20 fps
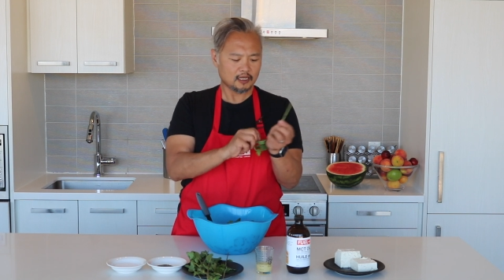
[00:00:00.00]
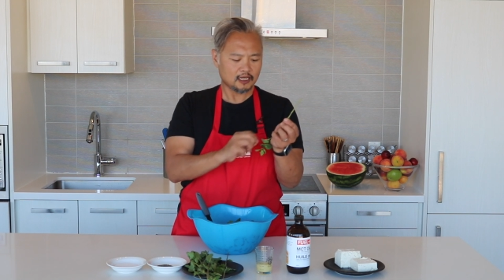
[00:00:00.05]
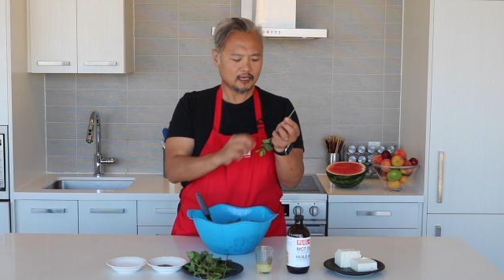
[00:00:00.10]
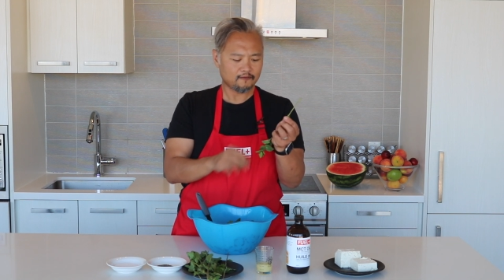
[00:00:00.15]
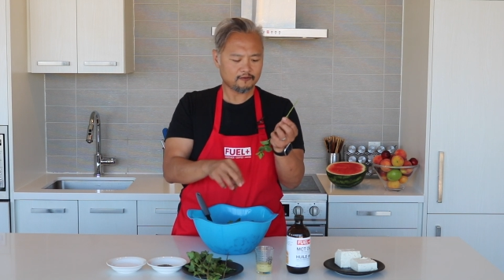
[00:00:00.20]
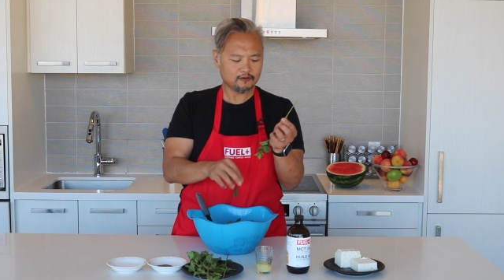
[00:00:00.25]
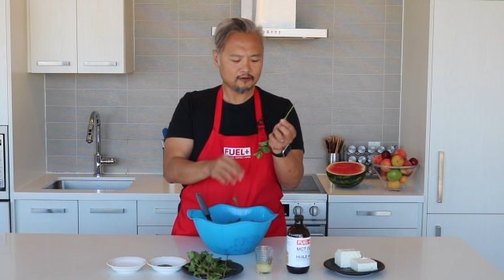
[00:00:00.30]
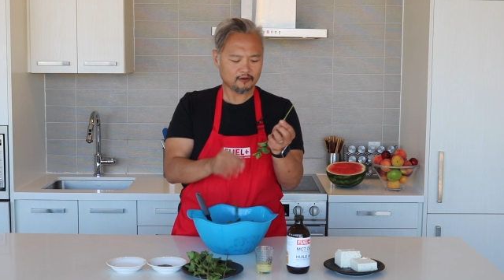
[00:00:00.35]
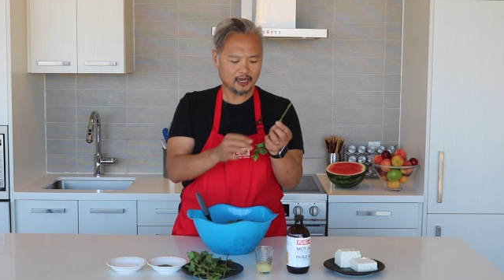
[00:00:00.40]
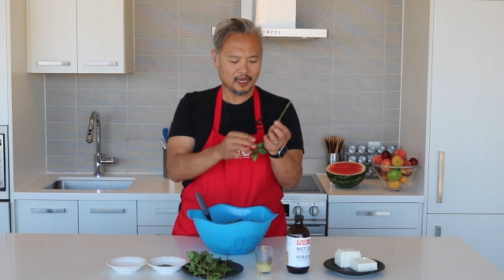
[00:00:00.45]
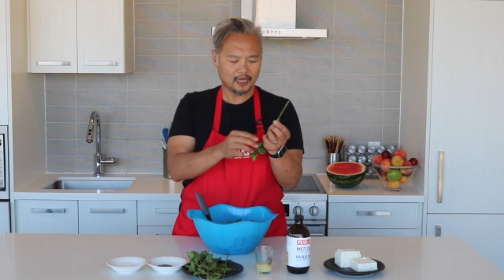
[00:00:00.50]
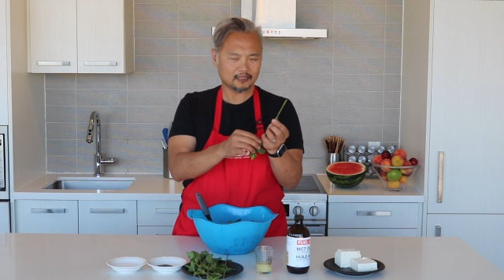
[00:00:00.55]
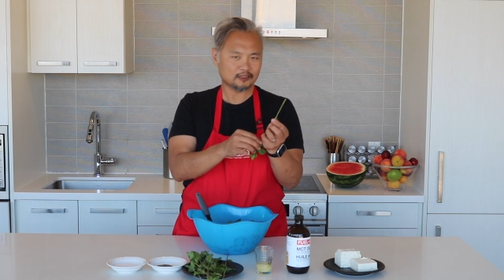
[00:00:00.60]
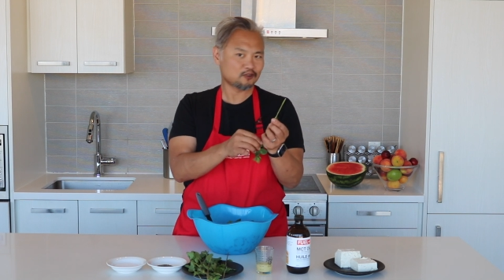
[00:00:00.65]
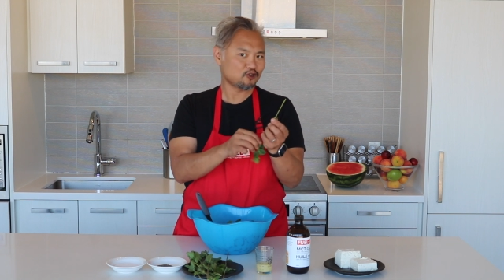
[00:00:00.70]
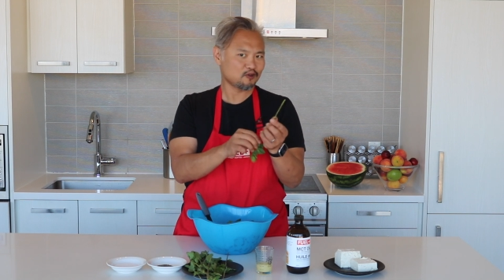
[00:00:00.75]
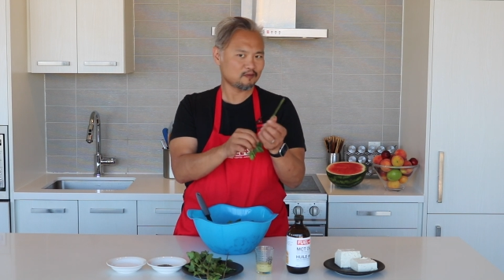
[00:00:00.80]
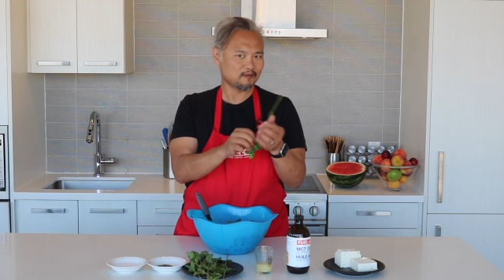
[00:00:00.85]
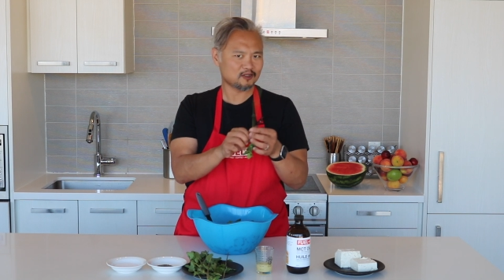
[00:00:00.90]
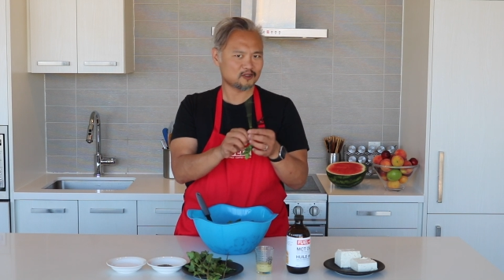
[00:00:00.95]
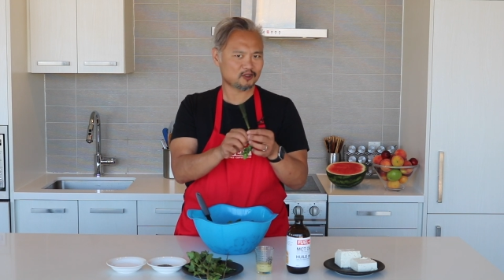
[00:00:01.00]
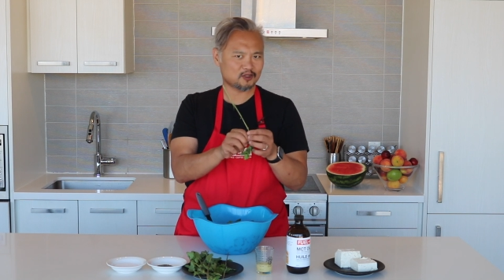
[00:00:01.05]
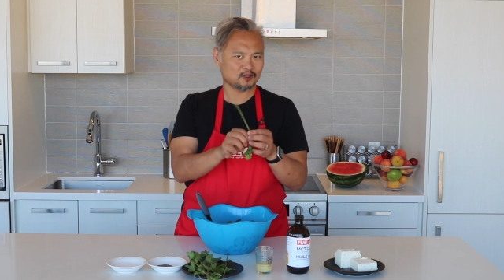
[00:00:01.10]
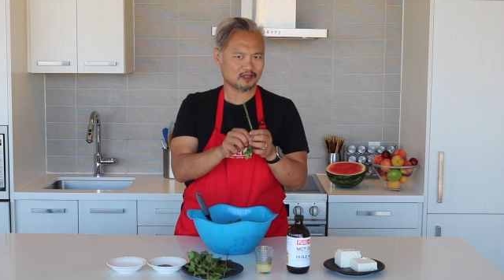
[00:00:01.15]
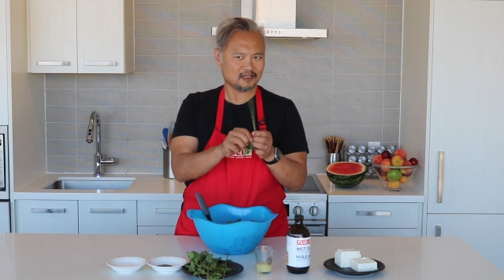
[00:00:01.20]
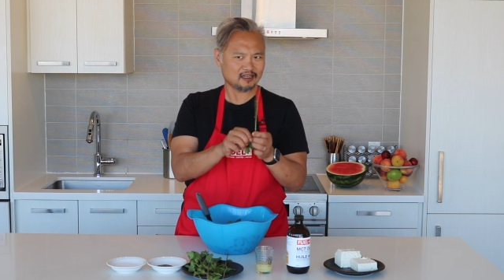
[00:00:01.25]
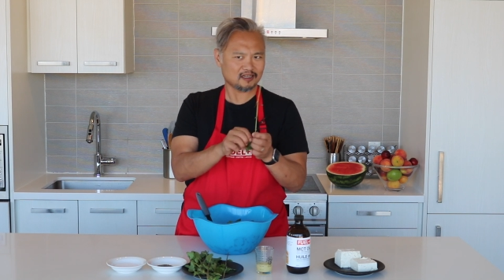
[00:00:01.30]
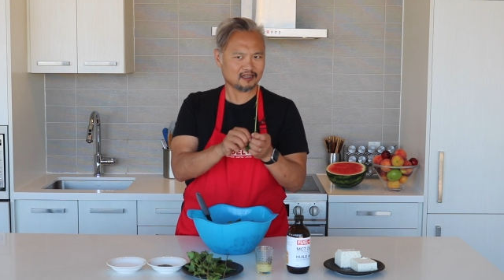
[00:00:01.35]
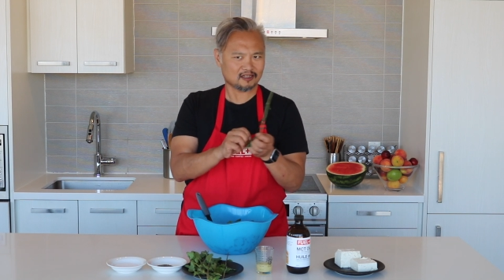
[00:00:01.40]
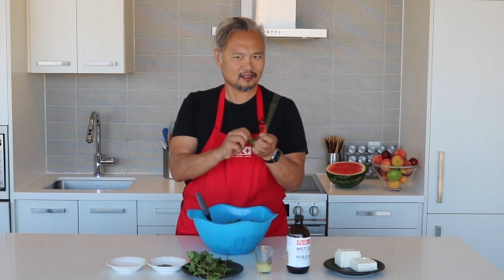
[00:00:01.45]
if you had too much to
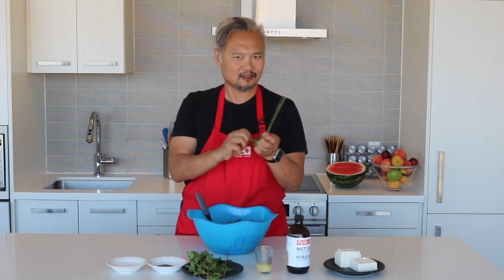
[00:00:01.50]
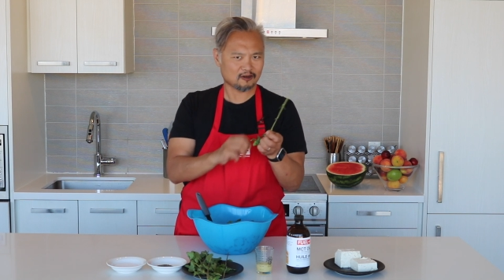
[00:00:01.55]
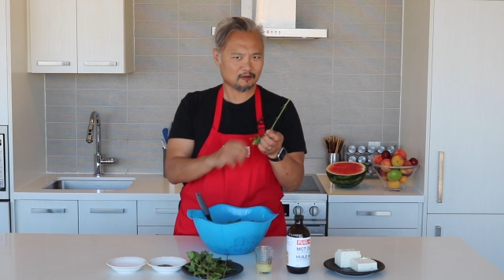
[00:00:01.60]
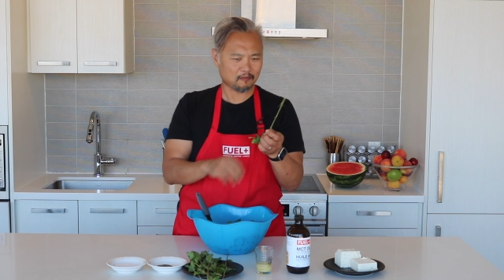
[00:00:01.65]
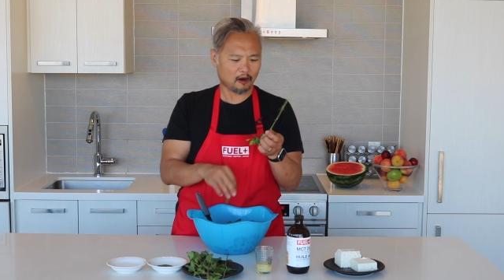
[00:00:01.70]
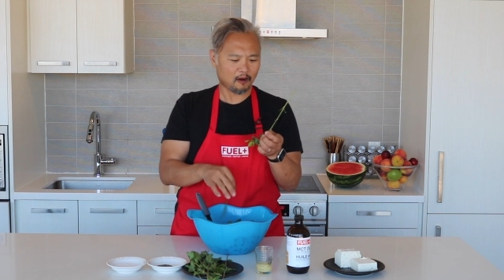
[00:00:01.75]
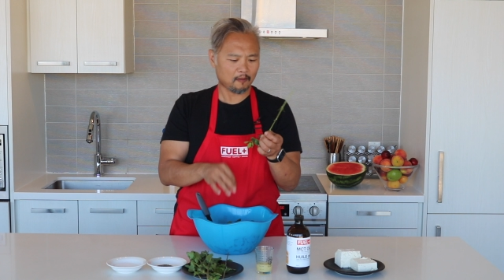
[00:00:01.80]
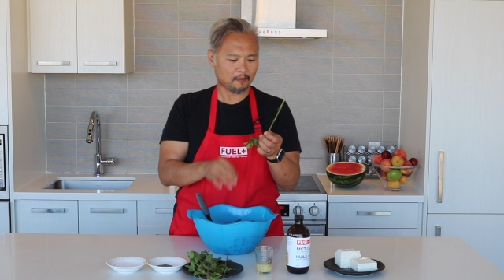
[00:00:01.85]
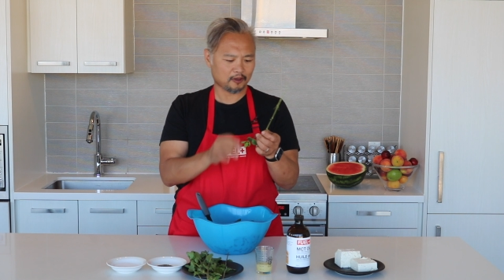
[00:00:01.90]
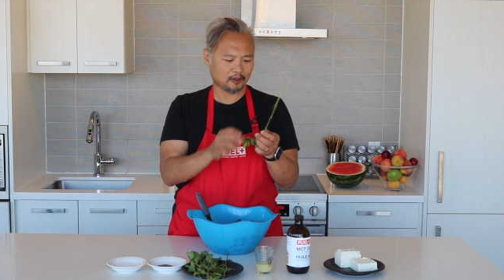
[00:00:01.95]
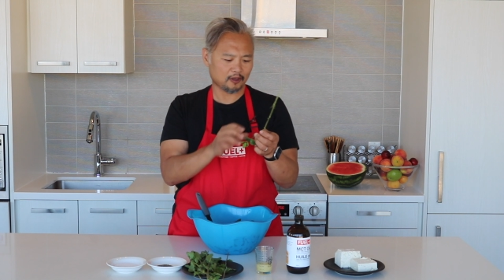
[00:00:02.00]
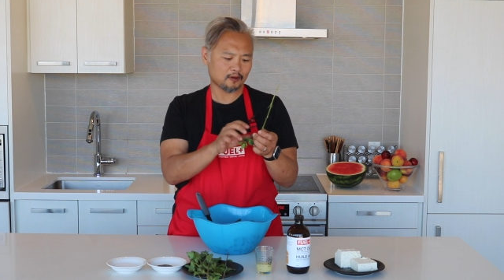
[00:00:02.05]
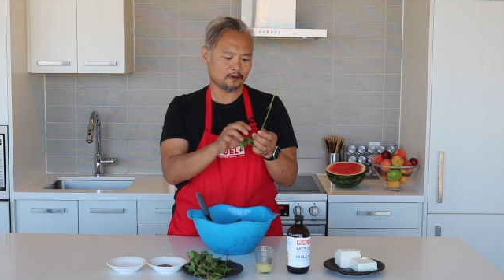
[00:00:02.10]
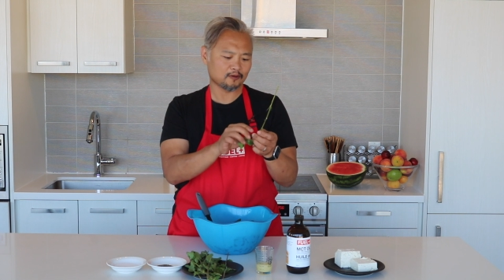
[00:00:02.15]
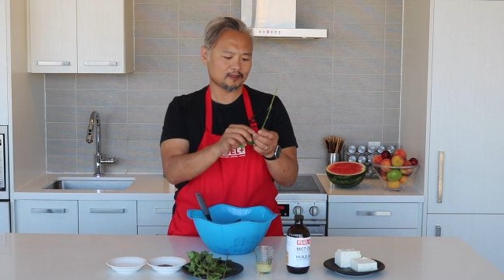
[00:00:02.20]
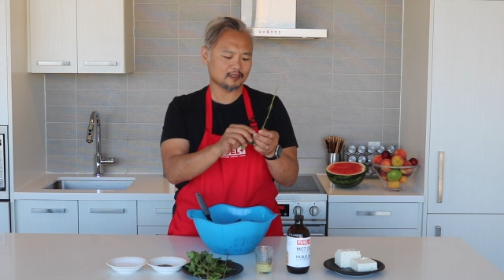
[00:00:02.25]
eat in your barbecue,